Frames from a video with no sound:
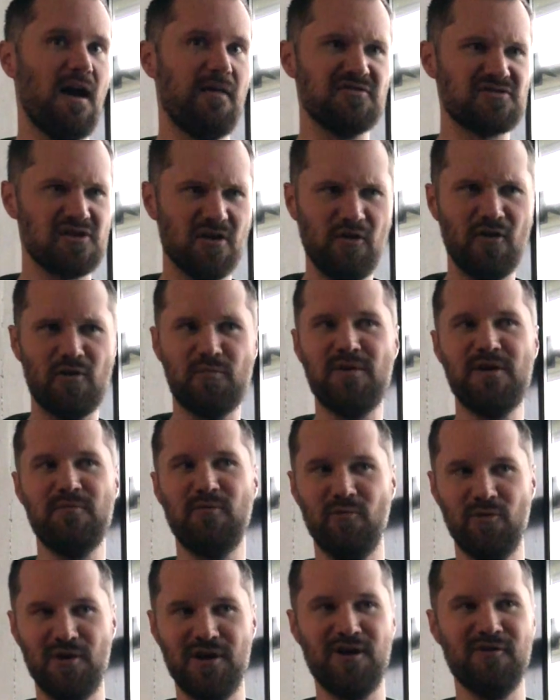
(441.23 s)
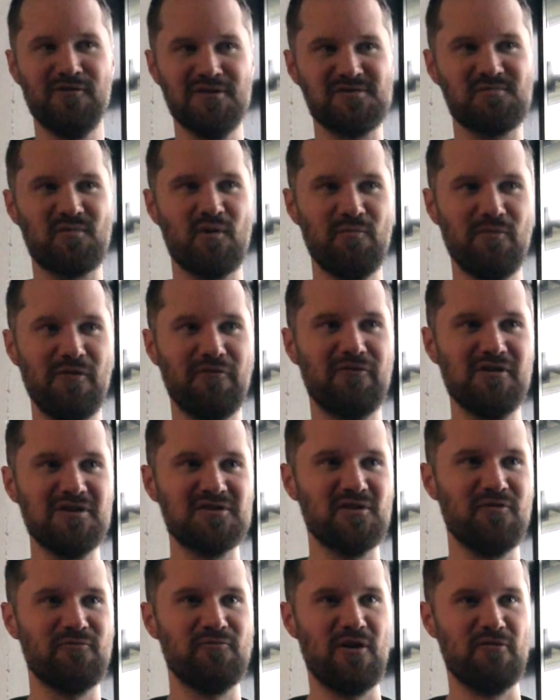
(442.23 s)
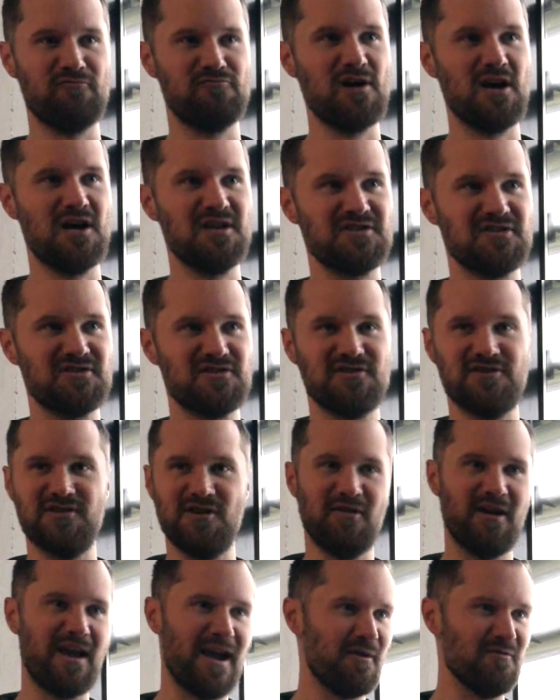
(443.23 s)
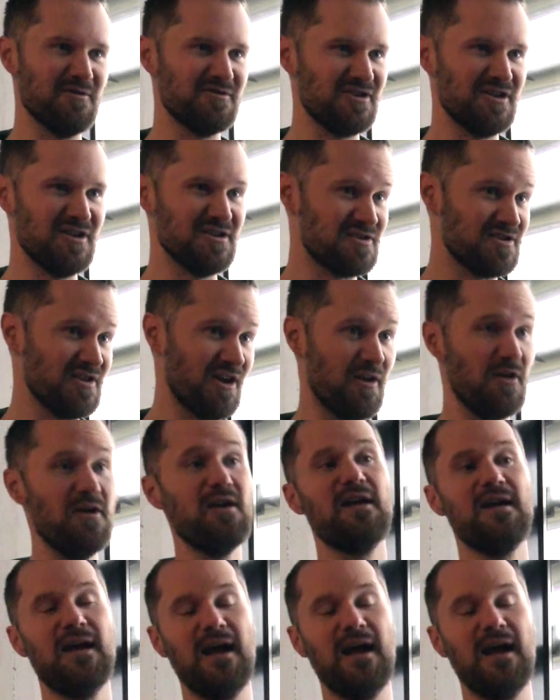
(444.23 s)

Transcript: And there's a lot of people working on this problem in free software, Rust, new languages, you know.